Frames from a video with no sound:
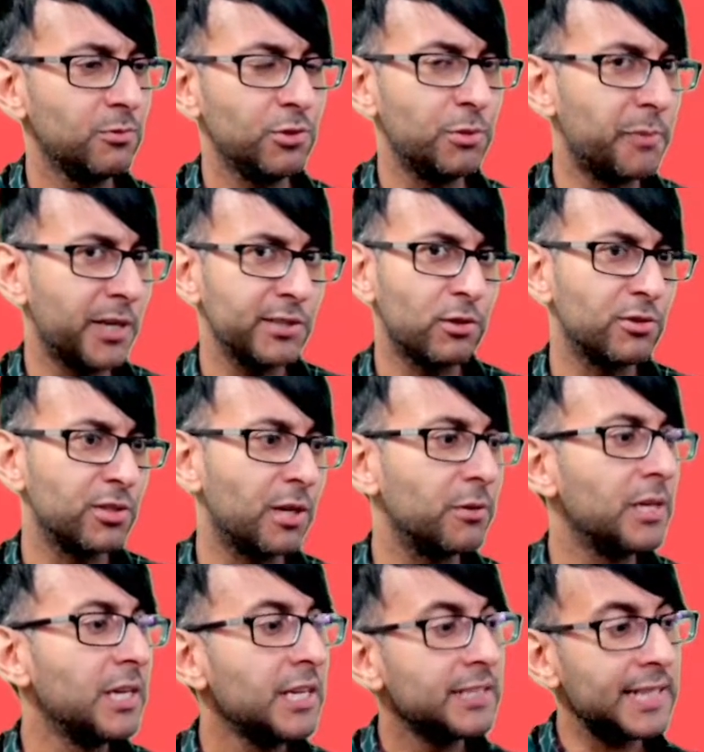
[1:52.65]
You might not know.
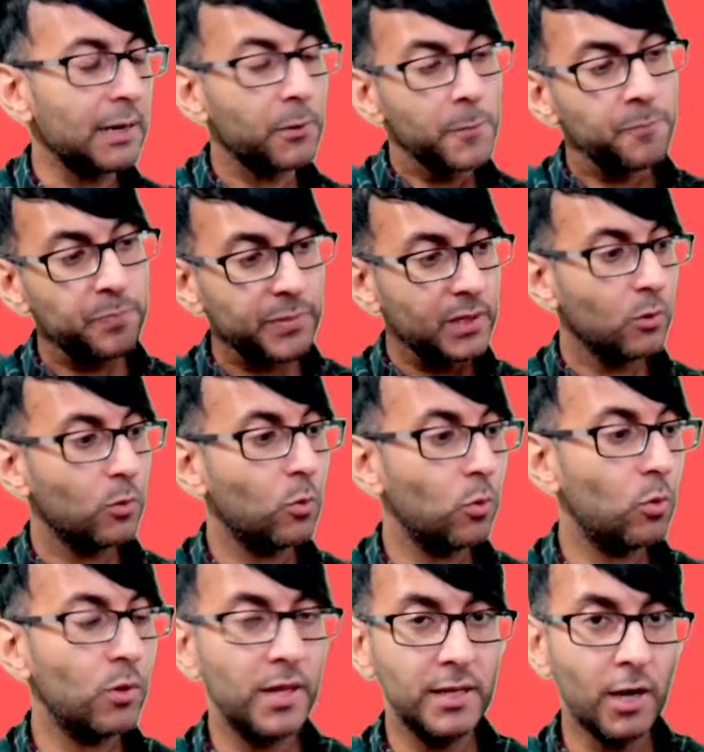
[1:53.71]
Now,
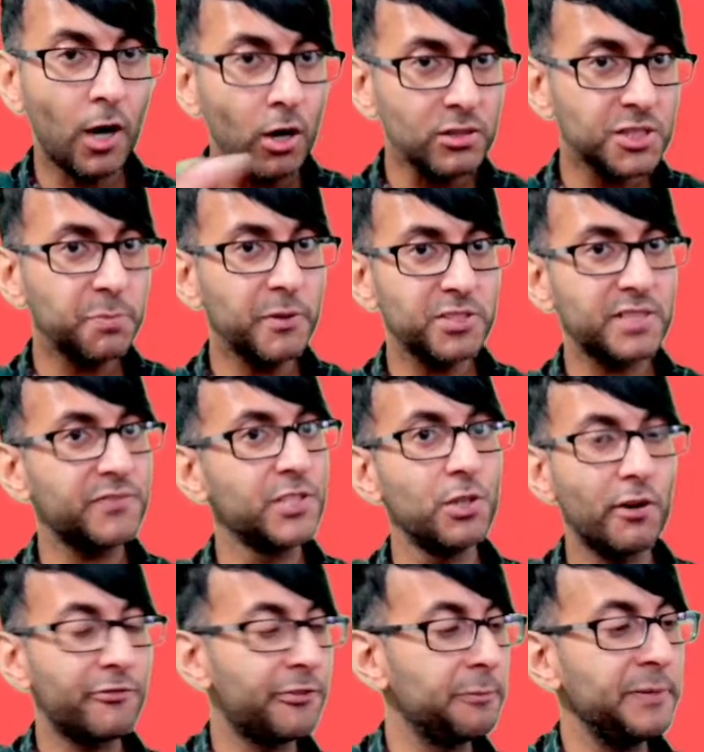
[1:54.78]
hotspots, if you're
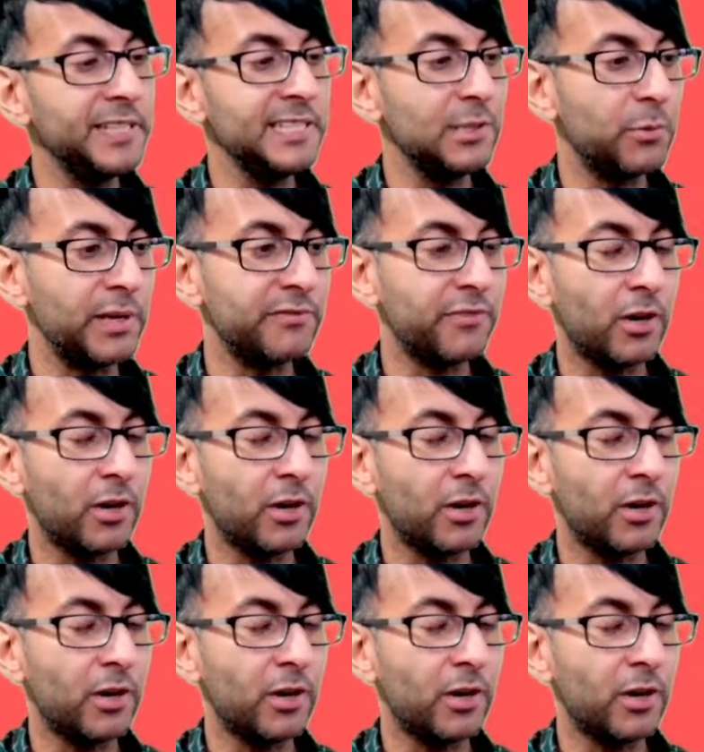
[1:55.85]
not familiar with,